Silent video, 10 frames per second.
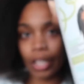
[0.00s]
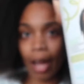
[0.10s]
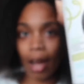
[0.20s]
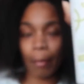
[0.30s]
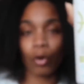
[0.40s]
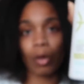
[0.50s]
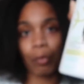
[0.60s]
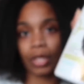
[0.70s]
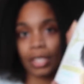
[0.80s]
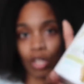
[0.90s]
y'all. I'm going to
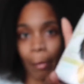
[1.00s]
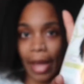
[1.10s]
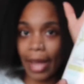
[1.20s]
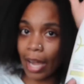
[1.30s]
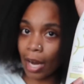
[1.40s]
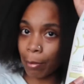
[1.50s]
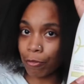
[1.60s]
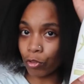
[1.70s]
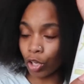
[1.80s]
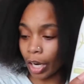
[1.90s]
put this on my hair
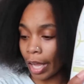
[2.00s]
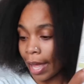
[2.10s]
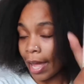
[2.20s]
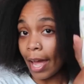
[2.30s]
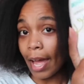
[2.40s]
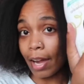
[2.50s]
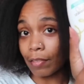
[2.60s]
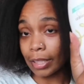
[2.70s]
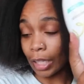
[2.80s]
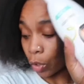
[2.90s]
before
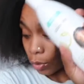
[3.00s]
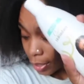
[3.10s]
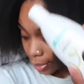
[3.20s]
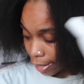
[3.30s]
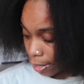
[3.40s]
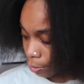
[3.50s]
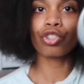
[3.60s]
everything goes down.